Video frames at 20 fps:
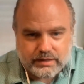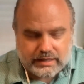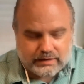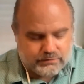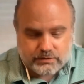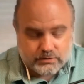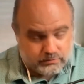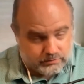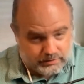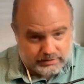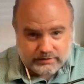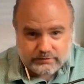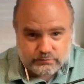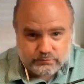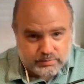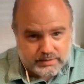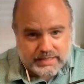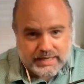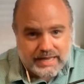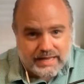If you
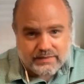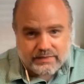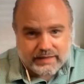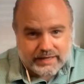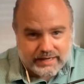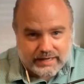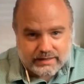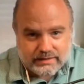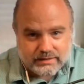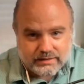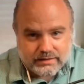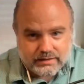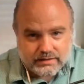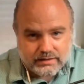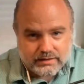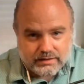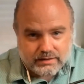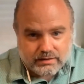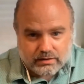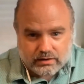live beyond that,
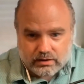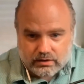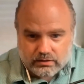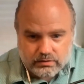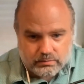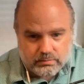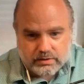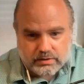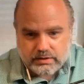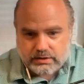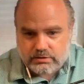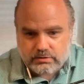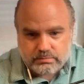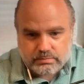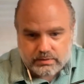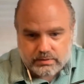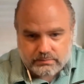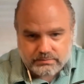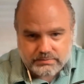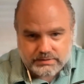all the money you
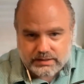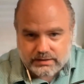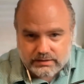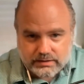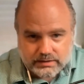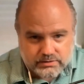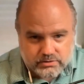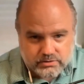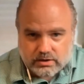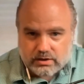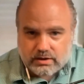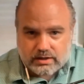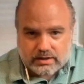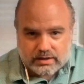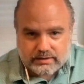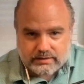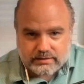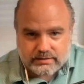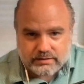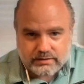pumped in is
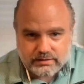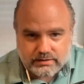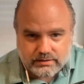gone.